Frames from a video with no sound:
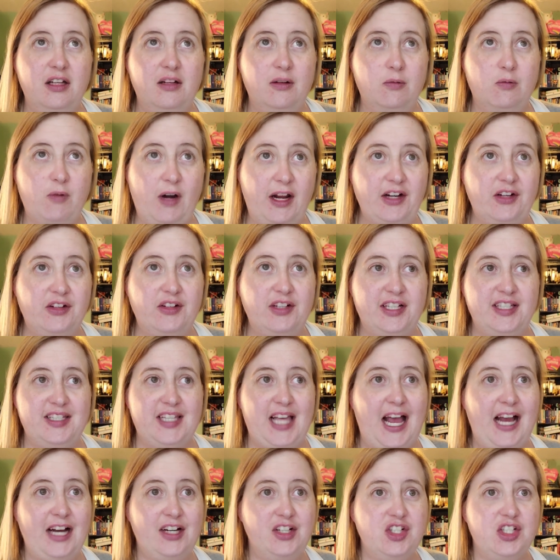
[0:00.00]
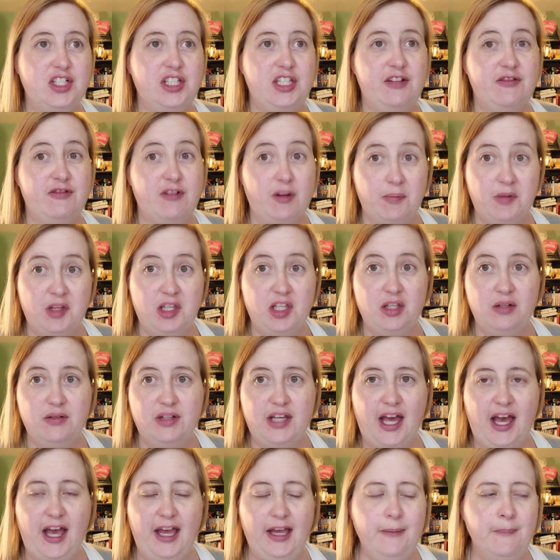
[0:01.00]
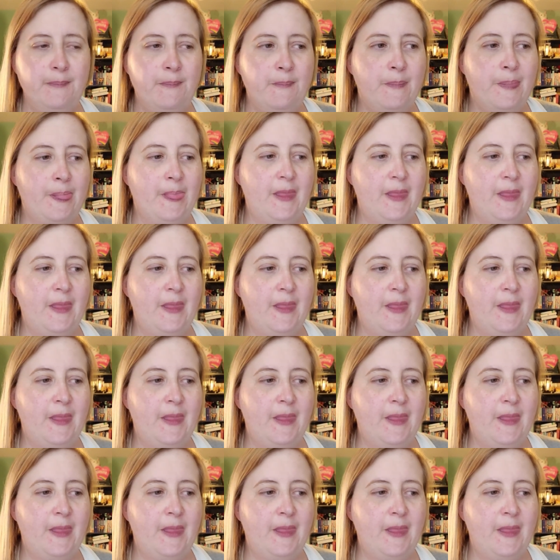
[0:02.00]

writer is actually from the UK.